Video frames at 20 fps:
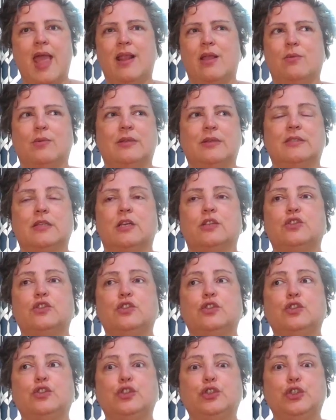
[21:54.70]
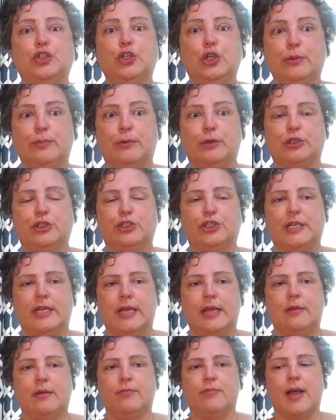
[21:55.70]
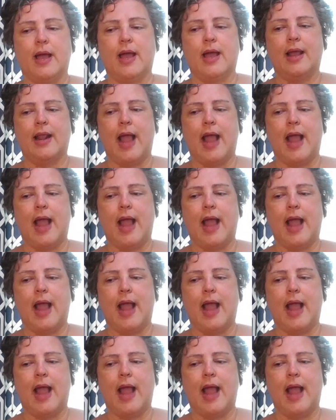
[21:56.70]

And it was super cheap.